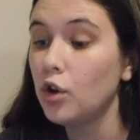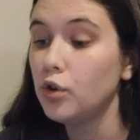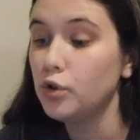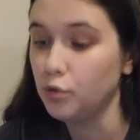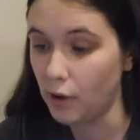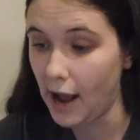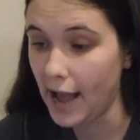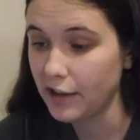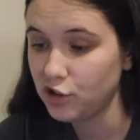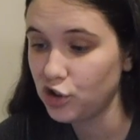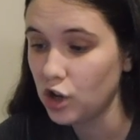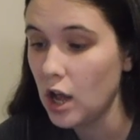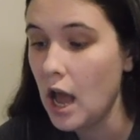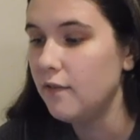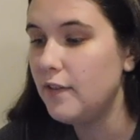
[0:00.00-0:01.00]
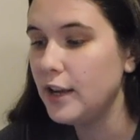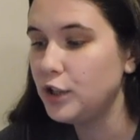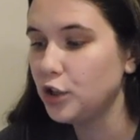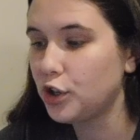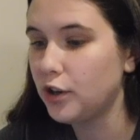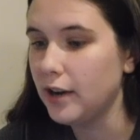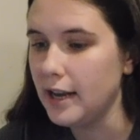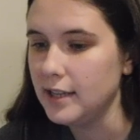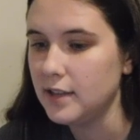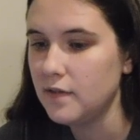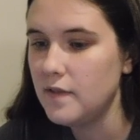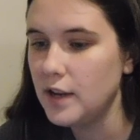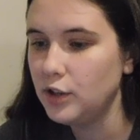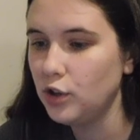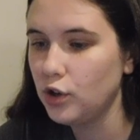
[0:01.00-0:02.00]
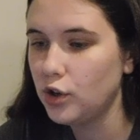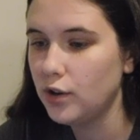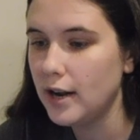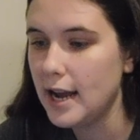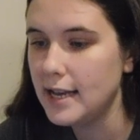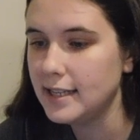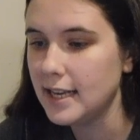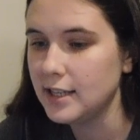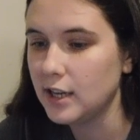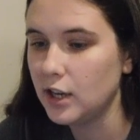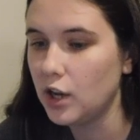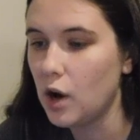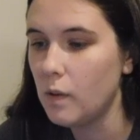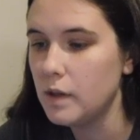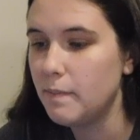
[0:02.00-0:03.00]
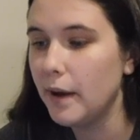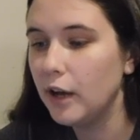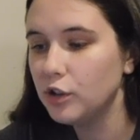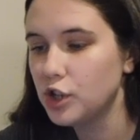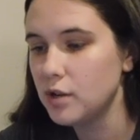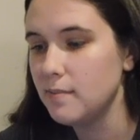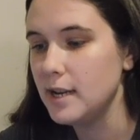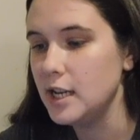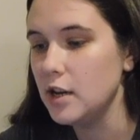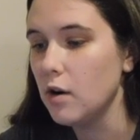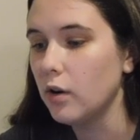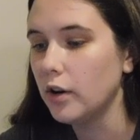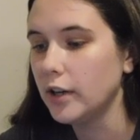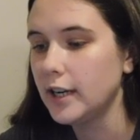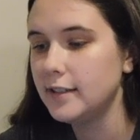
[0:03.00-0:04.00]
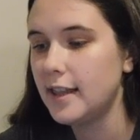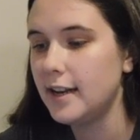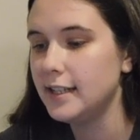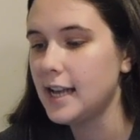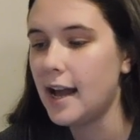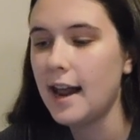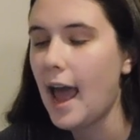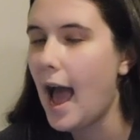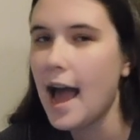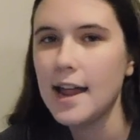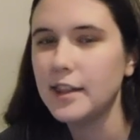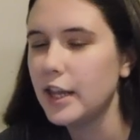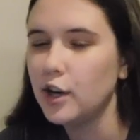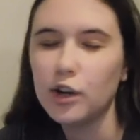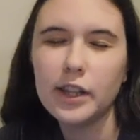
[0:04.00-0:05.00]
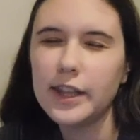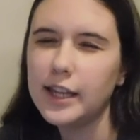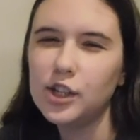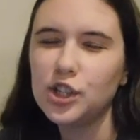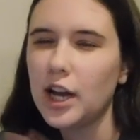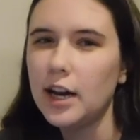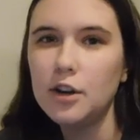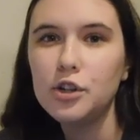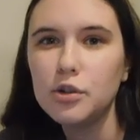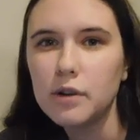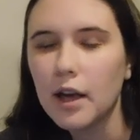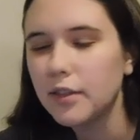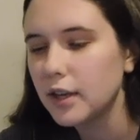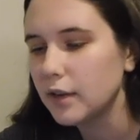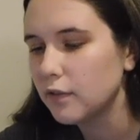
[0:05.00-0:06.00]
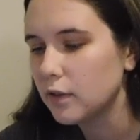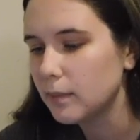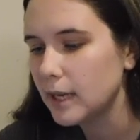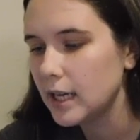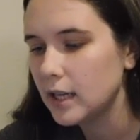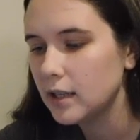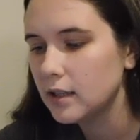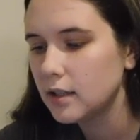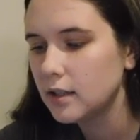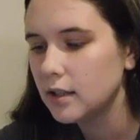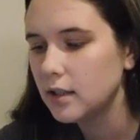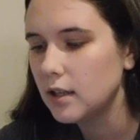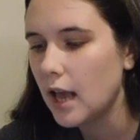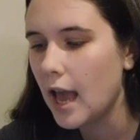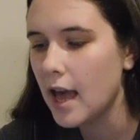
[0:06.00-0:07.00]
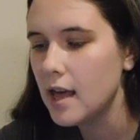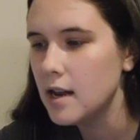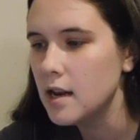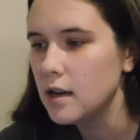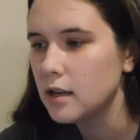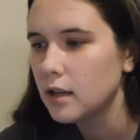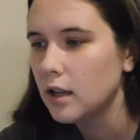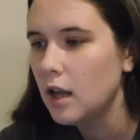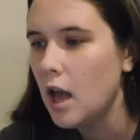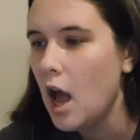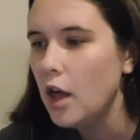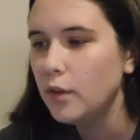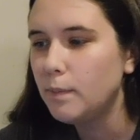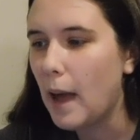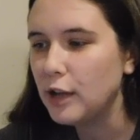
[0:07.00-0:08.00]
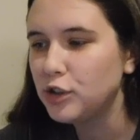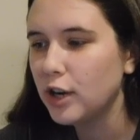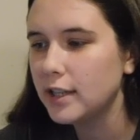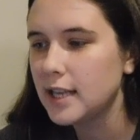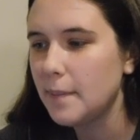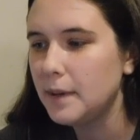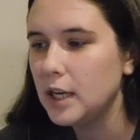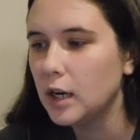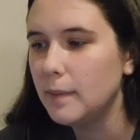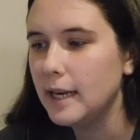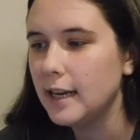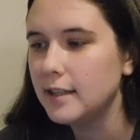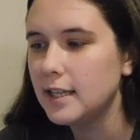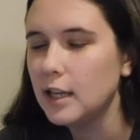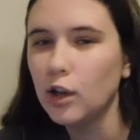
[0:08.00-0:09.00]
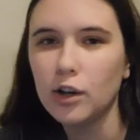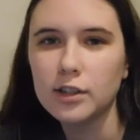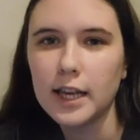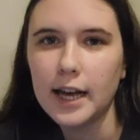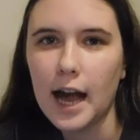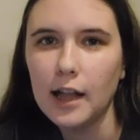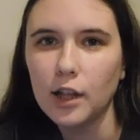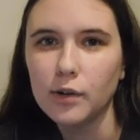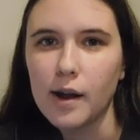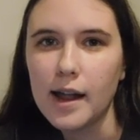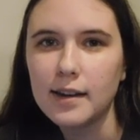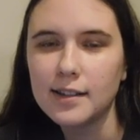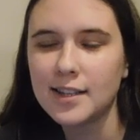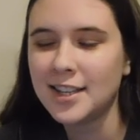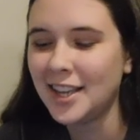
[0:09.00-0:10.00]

Trash. Victor Chris is gonna go with Belch and mediocre because they just kind of do nothing for me. And Patrick is up here because he looks like Kylo Ren.